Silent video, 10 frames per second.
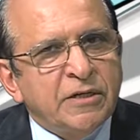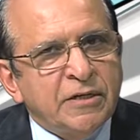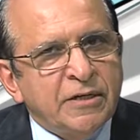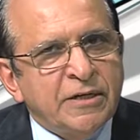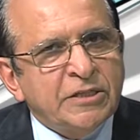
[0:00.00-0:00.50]

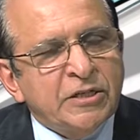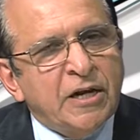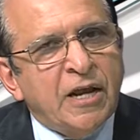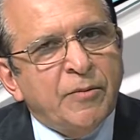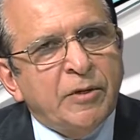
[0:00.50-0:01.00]
additional
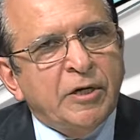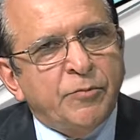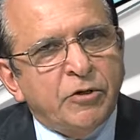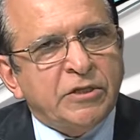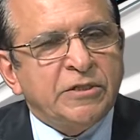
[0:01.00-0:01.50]
liability
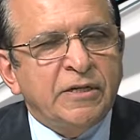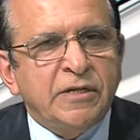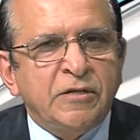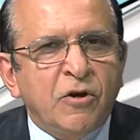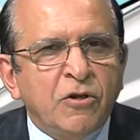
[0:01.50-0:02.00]
protection,
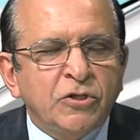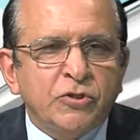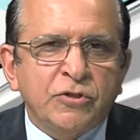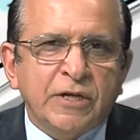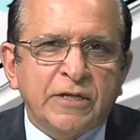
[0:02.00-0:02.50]
and
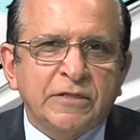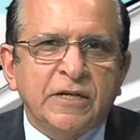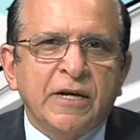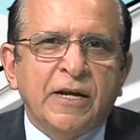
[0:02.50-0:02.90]
also there is